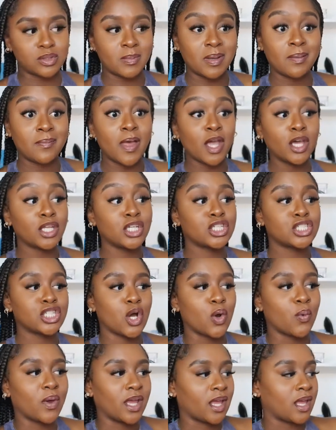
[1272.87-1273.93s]
So I'm not gonna
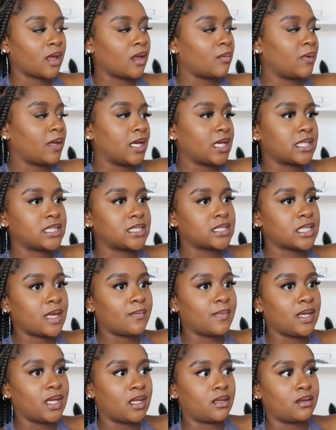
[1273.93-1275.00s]
show it because I
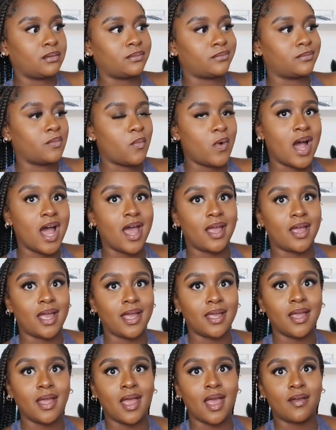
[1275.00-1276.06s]
mean, why?
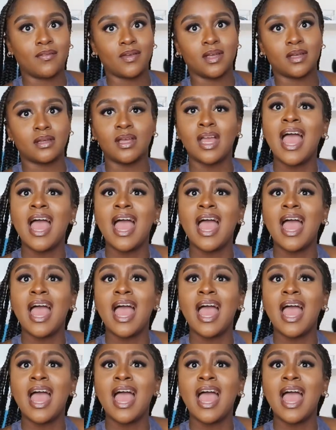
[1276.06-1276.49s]
I can't have it.